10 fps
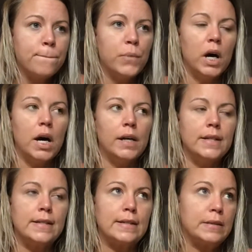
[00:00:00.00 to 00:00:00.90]

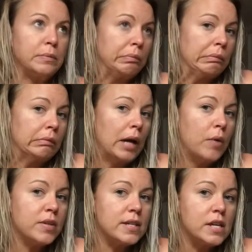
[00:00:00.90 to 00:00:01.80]
but I
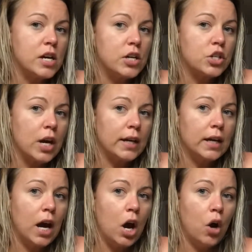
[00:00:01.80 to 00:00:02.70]
was in there checking
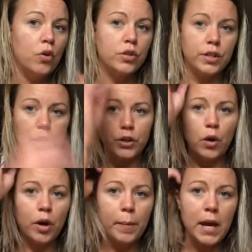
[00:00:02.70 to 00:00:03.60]
out their
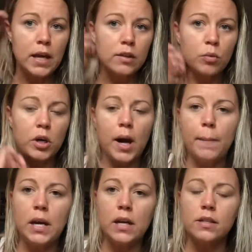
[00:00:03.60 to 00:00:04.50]
yoga pants, workout
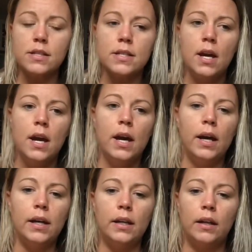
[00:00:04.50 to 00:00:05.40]
pants,
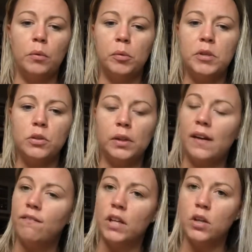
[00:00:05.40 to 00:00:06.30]
and I will be doing a
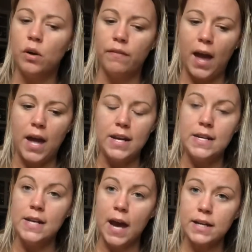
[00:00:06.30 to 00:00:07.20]
video of that
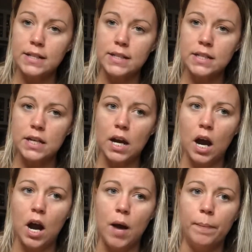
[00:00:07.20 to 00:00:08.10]
next,
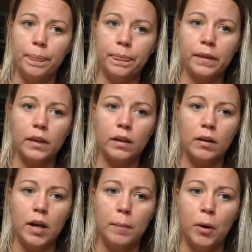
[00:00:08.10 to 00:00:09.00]
and
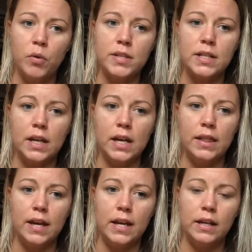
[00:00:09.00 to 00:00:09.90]
posting it in
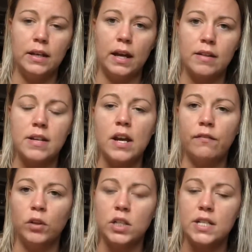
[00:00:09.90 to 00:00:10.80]
the next
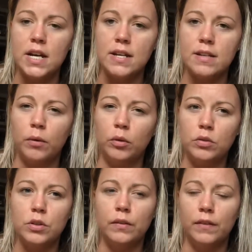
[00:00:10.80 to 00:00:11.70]
handful of days. I will
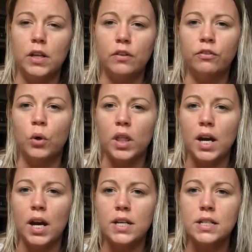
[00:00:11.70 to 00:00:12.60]
do a video for
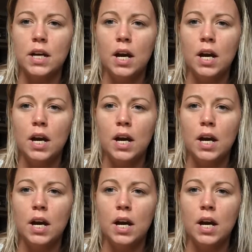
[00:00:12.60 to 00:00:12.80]
that.